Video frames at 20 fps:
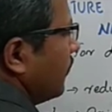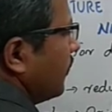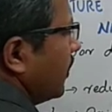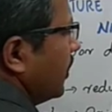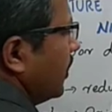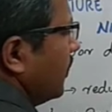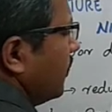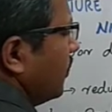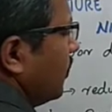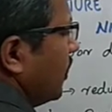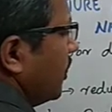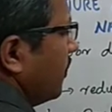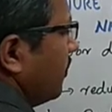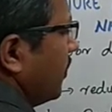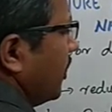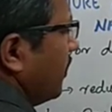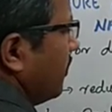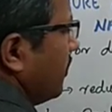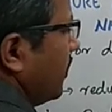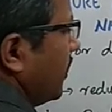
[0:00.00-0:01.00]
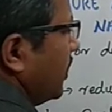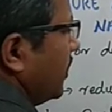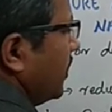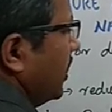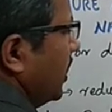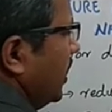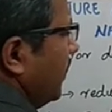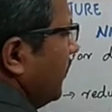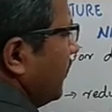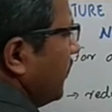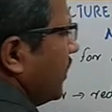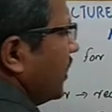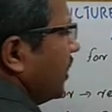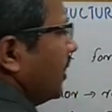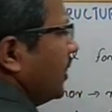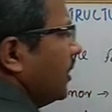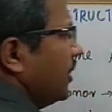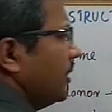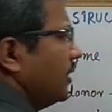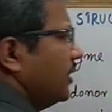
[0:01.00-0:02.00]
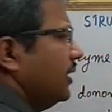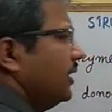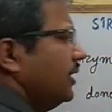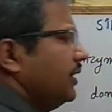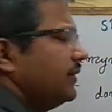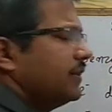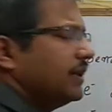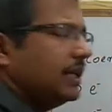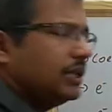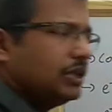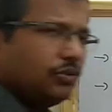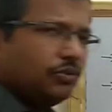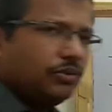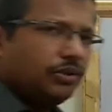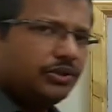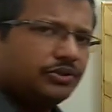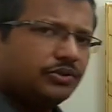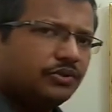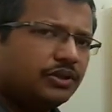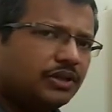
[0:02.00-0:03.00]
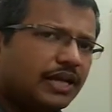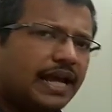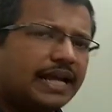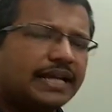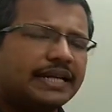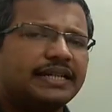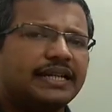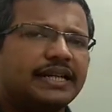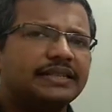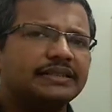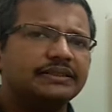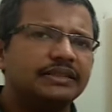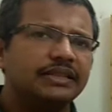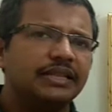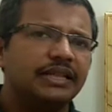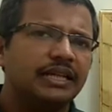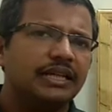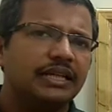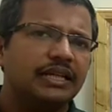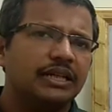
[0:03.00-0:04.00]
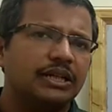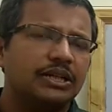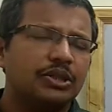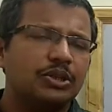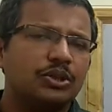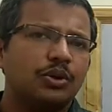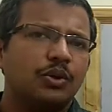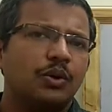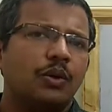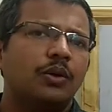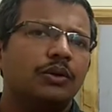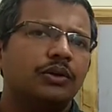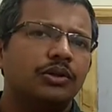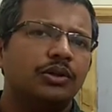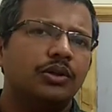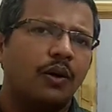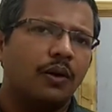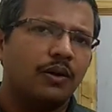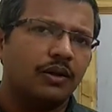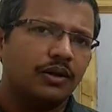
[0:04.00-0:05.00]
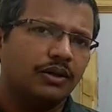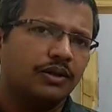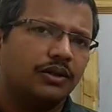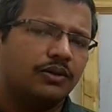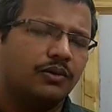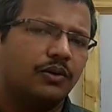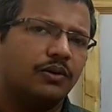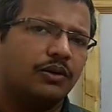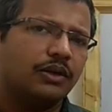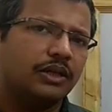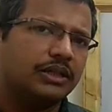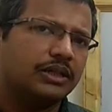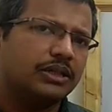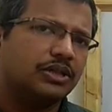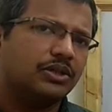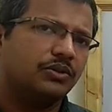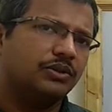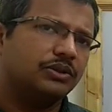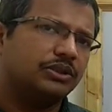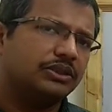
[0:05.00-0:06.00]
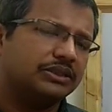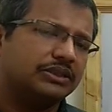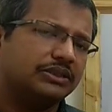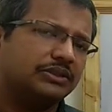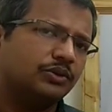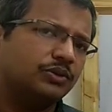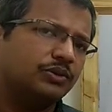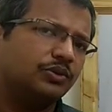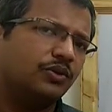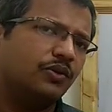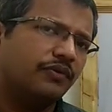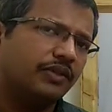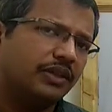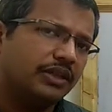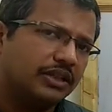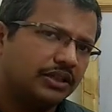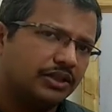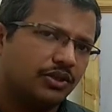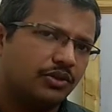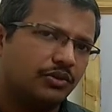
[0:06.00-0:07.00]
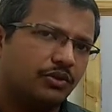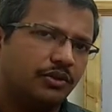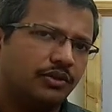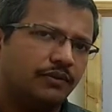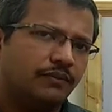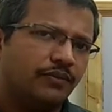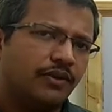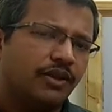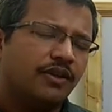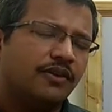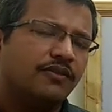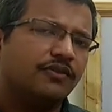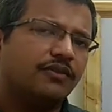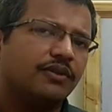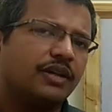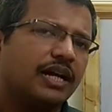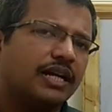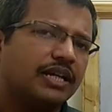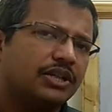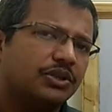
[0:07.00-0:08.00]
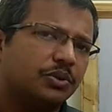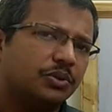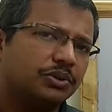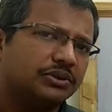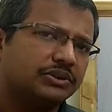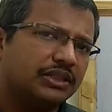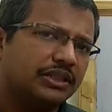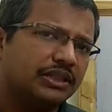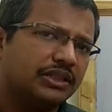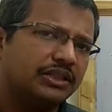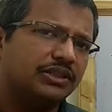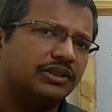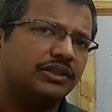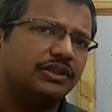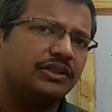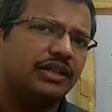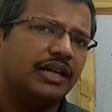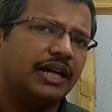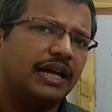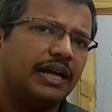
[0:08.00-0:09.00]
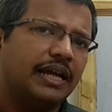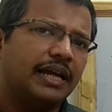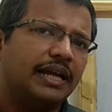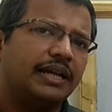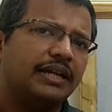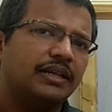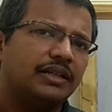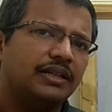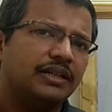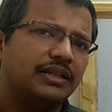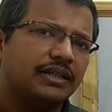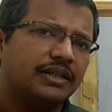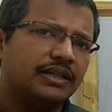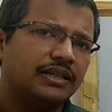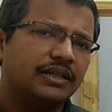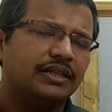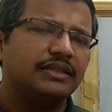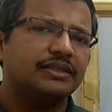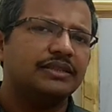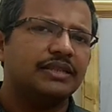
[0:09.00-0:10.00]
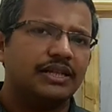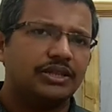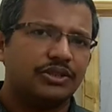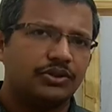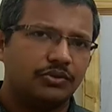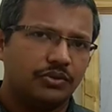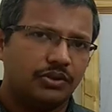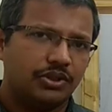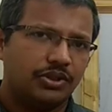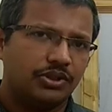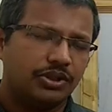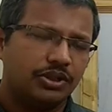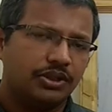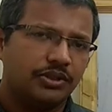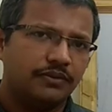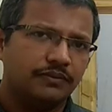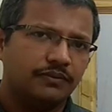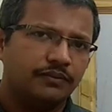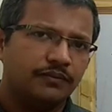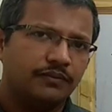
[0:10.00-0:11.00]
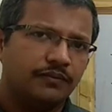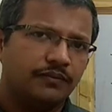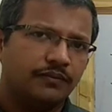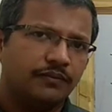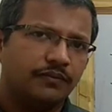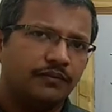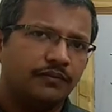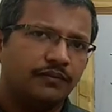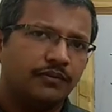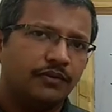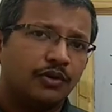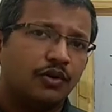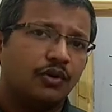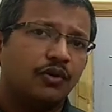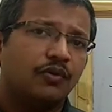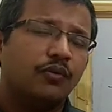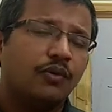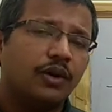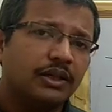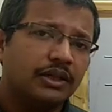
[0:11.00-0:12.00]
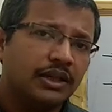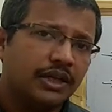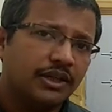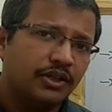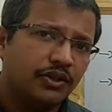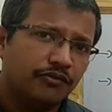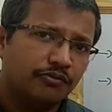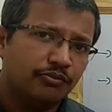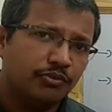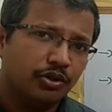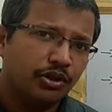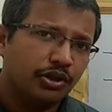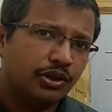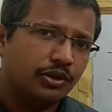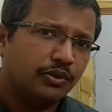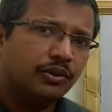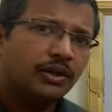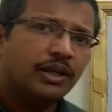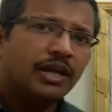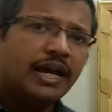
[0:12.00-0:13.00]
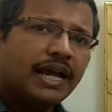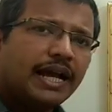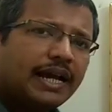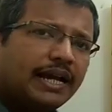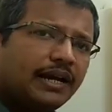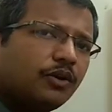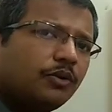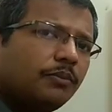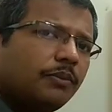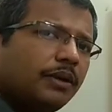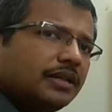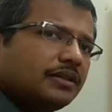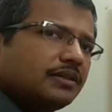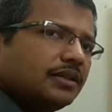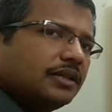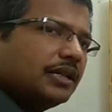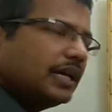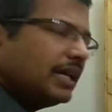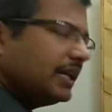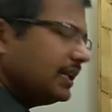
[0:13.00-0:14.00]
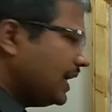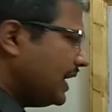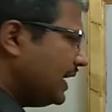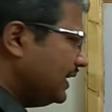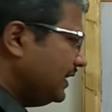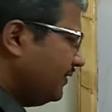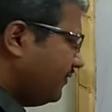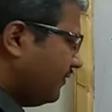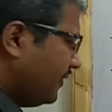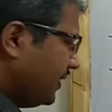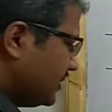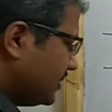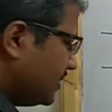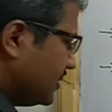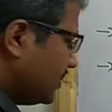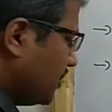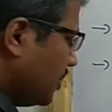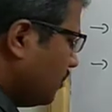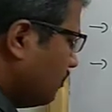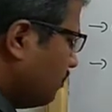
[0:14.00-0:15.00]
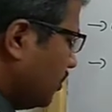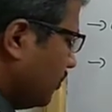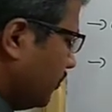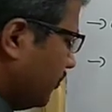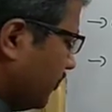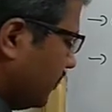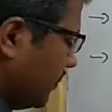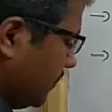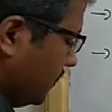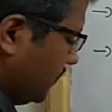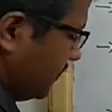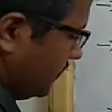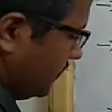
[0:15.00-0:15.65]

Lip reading: It is what we mean by the desaturation. So it acts as the electron donor or electron, the source of electron for hydroxylation and desaturation of what kind of molecule? Aromatic and aliphatic compounds.